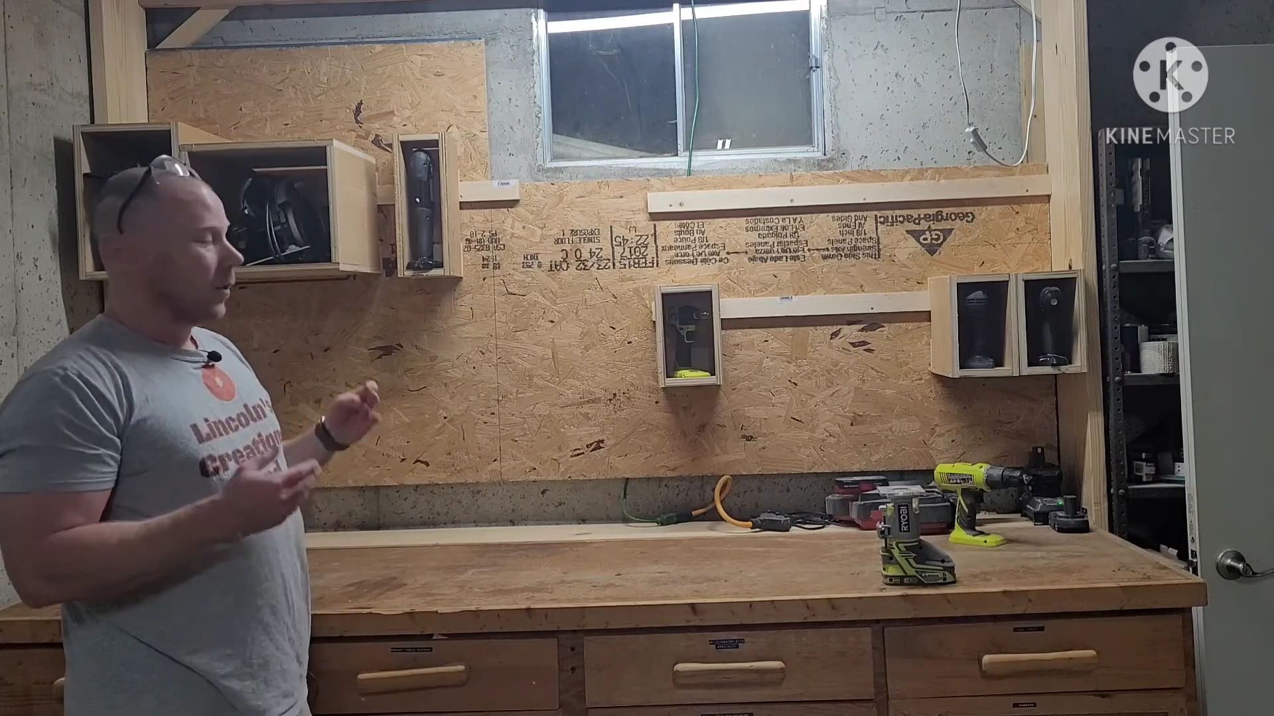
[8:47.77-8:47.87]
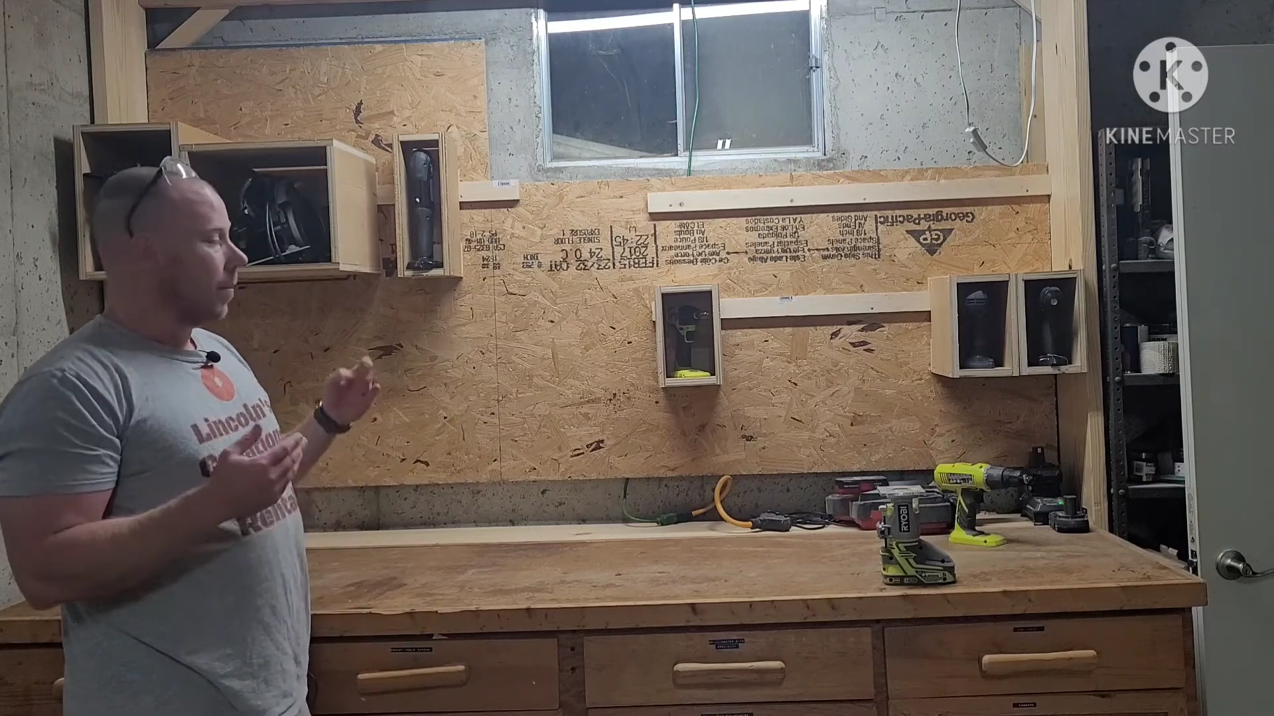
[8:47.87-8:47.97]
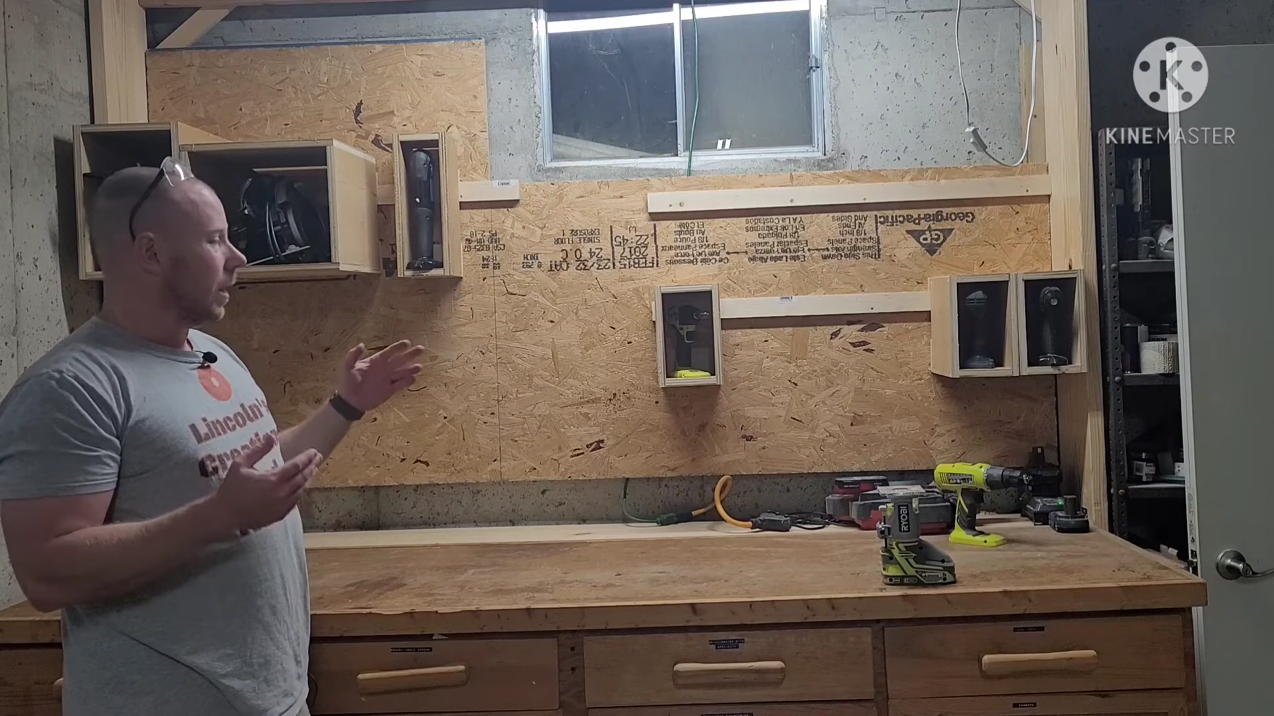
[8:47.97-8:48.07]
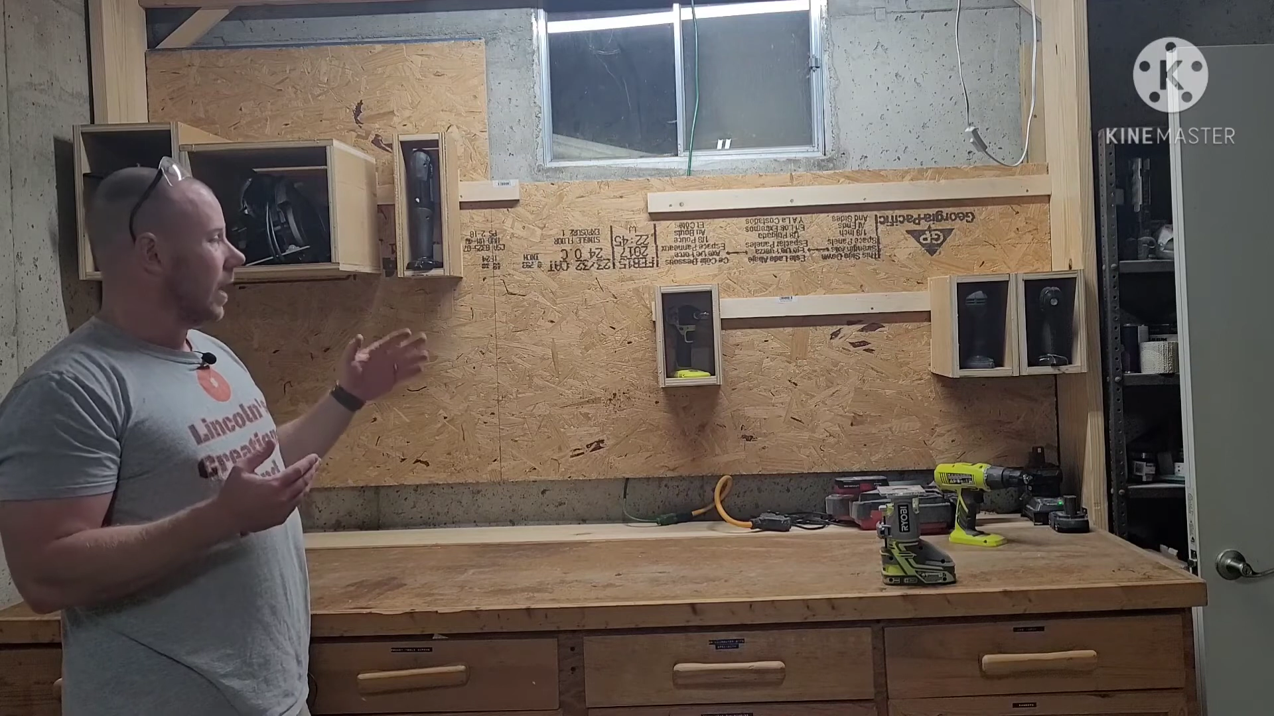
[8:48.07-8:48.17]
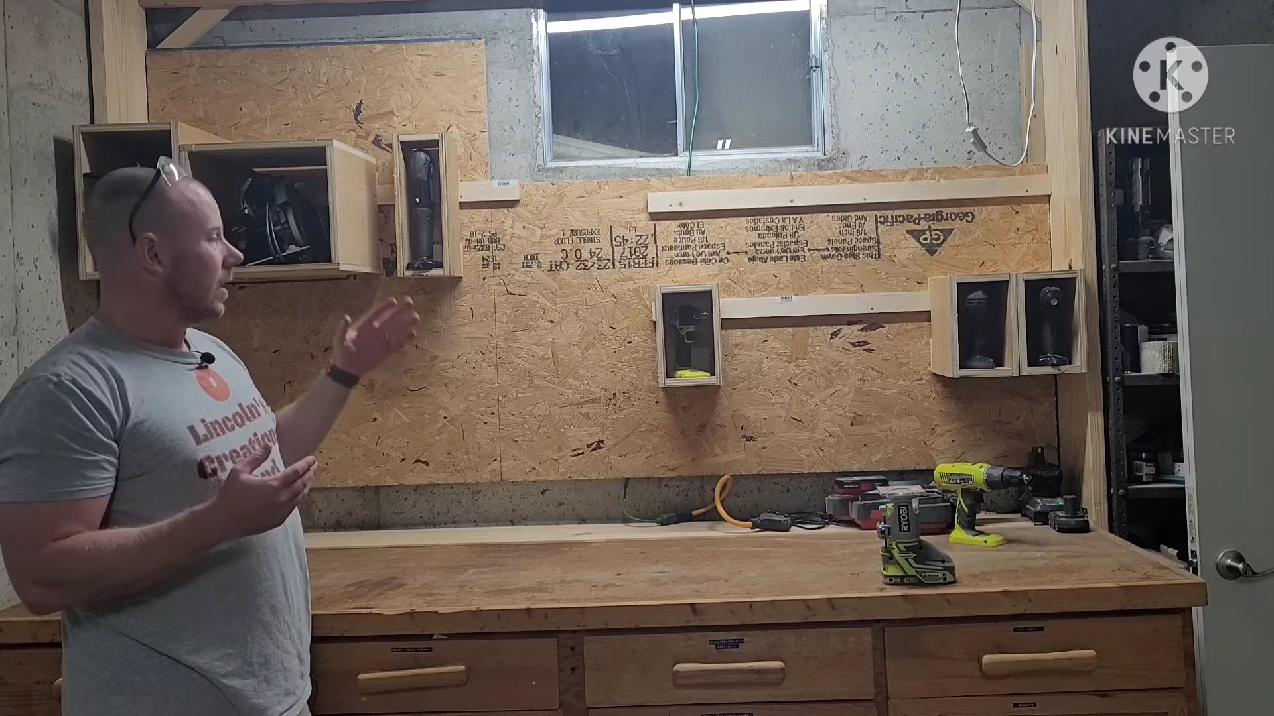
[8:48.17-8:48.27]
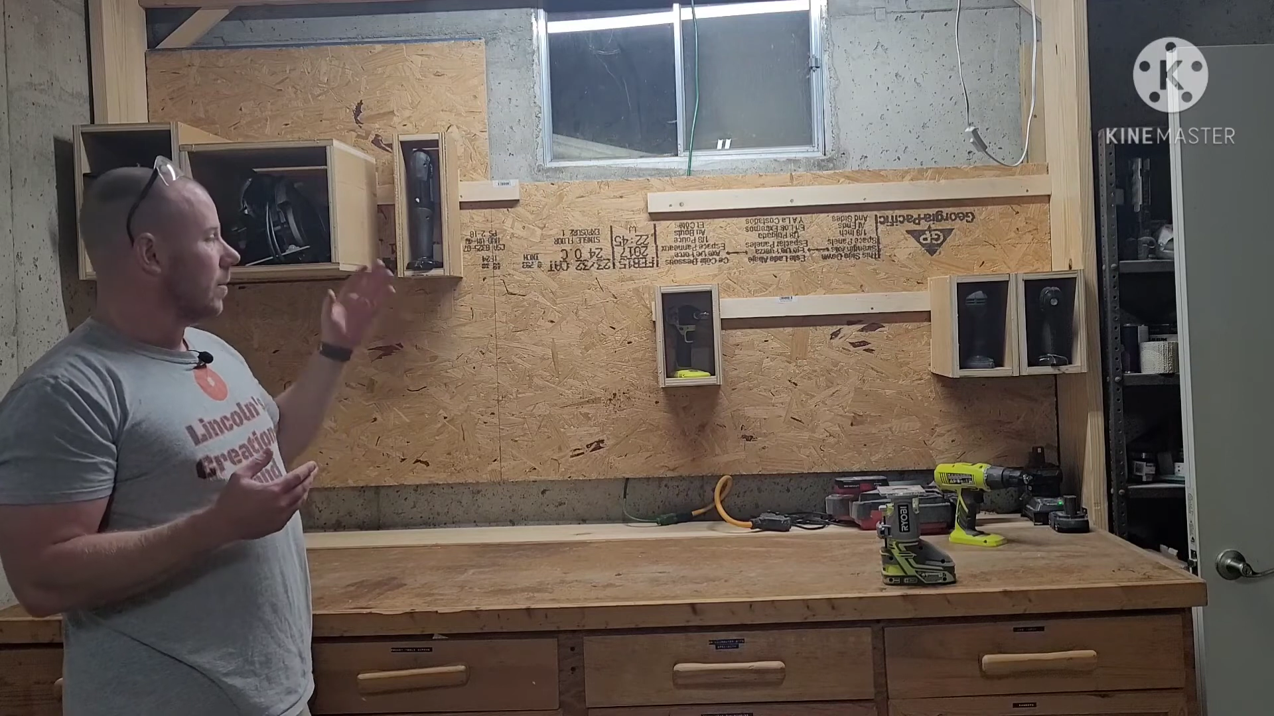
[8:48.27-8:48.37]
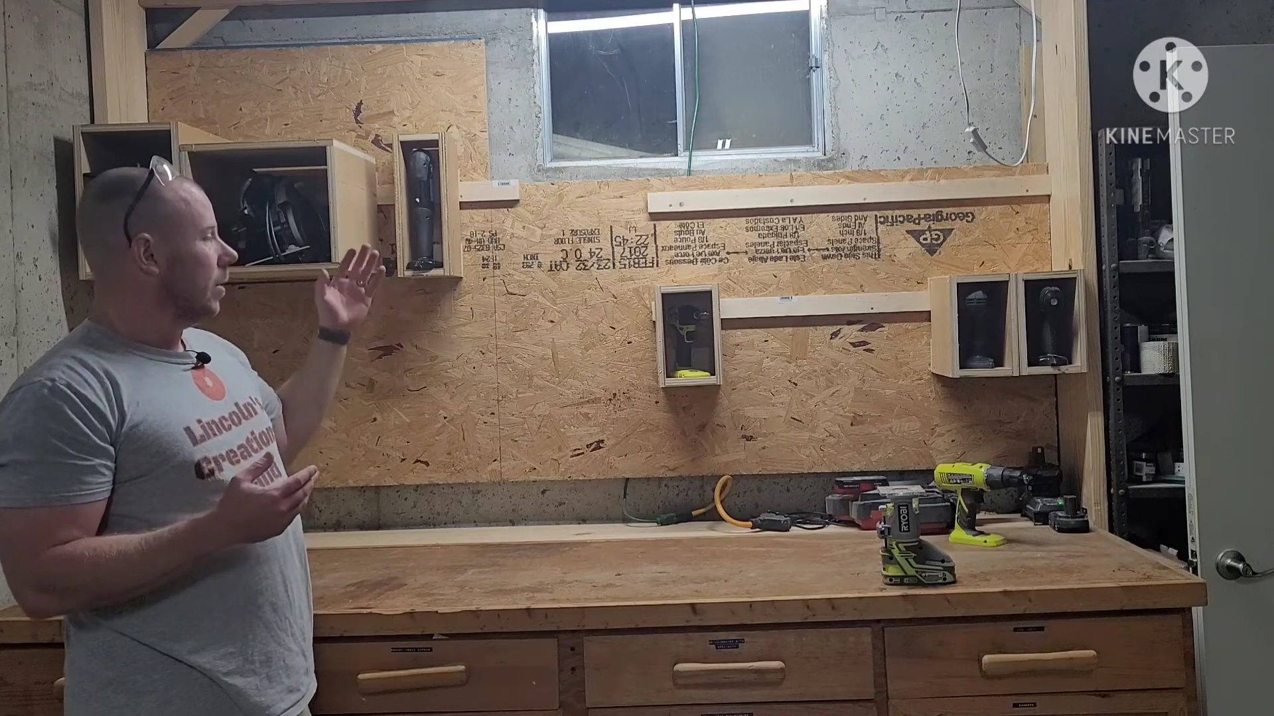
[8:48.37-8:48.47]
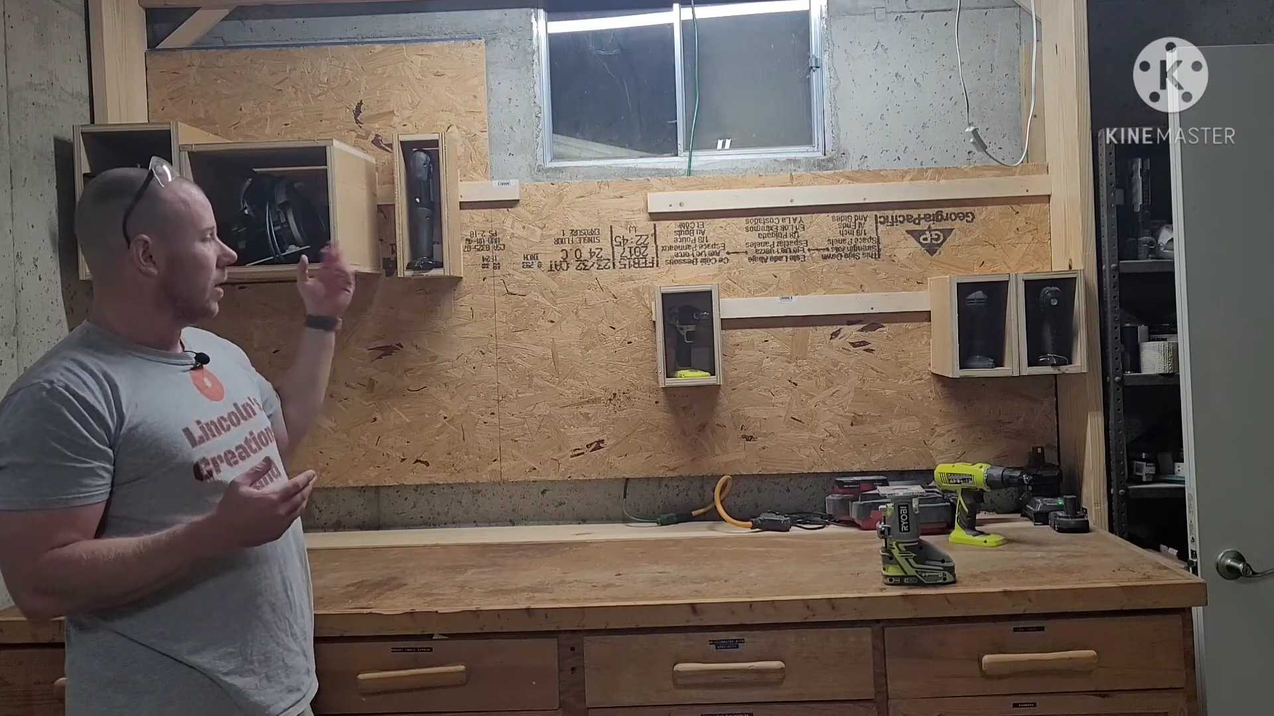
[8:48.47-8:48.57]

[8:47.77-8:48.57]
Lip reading: So I plan